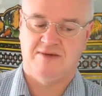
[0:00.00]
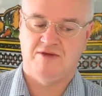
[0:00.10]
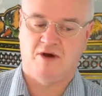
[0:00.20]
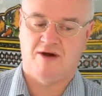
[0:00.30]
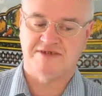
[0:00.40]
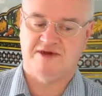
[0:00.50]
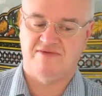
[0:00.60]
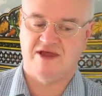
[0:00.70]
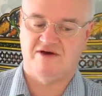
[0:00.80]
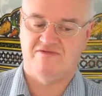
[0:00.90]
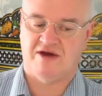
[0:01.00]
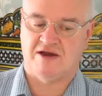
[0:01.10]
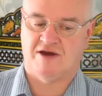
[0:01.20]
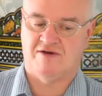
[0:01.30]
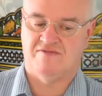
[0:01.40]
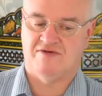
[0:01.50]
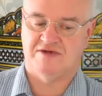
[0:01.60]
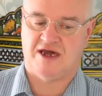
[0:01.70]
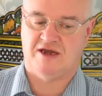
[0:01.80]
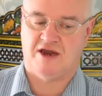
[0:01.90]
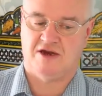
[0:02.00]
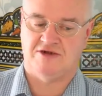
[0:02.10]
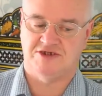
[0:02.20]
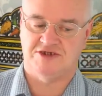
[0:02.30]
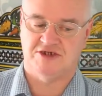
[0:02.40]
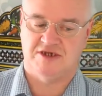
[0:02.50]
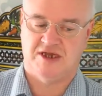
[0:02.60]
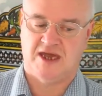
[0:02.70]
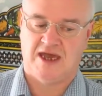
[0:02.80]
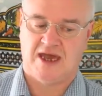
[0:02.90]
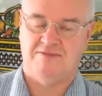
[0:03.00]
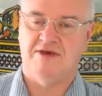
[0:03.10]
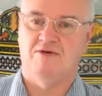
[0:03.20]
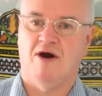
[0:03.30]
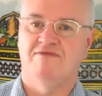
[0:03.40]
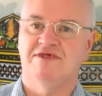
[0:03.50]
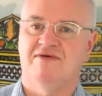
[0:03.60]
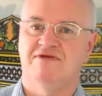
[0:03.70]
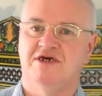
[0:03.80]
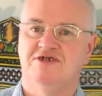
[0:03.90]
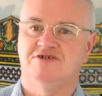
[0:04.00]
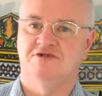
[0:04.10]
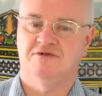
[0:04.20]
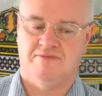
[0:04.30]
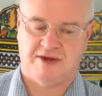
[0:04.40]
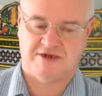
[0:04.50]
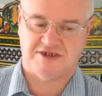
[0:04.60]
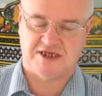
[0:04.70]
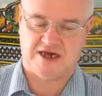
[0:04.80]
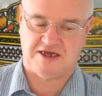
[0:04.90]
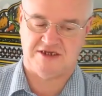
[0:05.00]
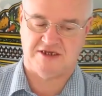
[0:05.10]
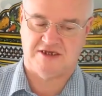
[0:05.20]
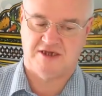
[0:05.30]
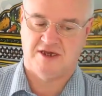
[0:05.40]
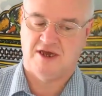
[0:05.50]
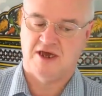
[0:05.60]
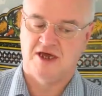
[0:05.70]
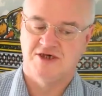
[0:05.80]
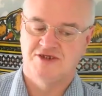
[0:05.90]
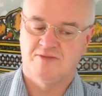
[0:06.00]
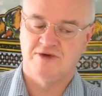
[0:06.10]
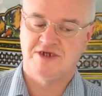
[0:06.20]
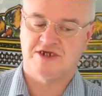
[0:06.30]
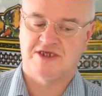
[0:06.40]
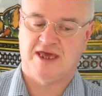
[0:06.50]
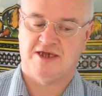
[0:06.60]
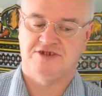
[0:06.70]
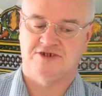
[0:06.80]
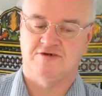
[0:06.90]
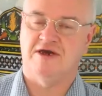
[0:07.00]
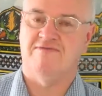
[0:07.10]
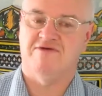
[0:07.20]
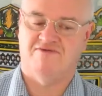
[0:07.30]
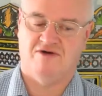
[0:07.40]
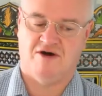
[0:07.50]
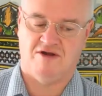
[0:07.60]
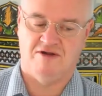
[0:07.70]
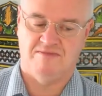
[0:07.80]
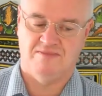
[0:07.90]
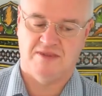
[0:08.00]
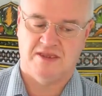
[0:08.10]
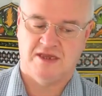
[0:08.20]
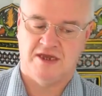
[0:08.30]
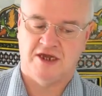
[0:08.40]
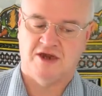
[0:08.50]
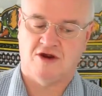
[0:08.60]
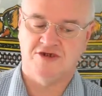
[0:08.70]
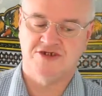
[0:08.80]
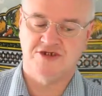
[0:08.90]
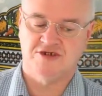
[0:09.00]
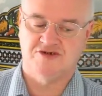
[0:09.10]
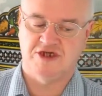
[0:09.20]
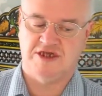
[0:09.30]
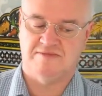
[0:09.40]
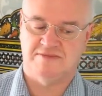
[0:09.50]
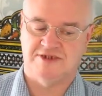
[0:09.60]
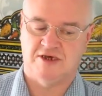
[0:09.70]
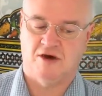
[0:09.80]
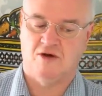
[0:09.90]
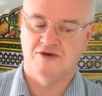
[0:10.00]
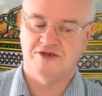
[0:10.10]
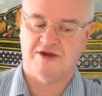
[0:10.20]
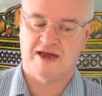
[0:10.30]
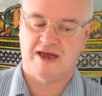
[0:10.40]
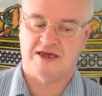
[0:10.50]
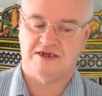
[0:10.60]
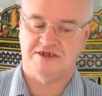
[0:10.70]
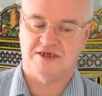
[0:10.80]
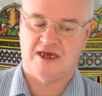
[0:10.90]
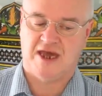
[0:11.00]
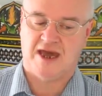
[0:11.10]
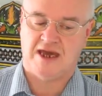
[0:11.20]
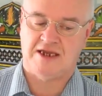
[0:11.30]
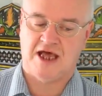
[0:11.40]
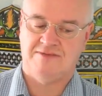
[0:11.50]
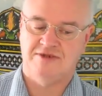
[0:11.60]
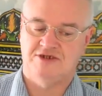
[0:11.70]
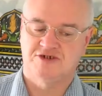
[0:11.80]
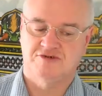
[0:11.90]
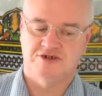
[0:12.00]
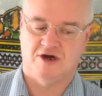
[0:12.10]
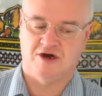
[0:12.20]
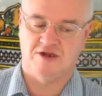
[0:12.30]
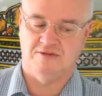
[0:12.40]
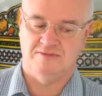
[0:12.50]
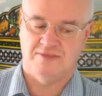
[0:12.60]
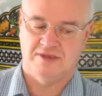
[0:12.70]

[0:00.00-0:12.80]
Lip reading: May you always have love and comfort and courage, and may you always have an angel by your side, someone there to catch you if you fall, encouraging your dreams, holding your hand, and helping you through it all,